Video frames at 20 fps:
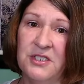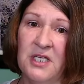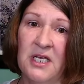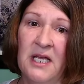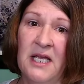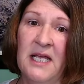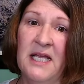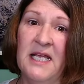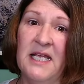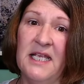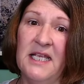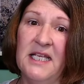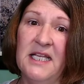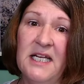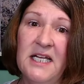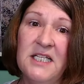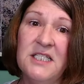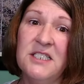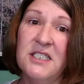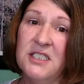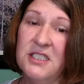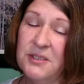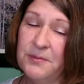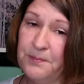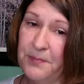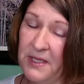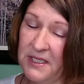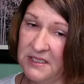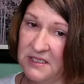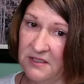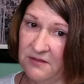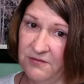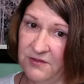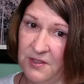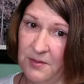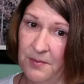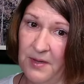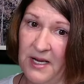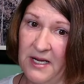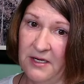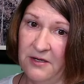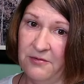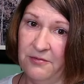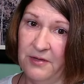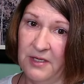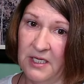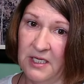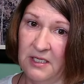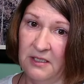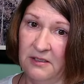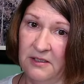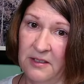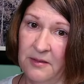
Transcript: it is expensive to buy curriculum,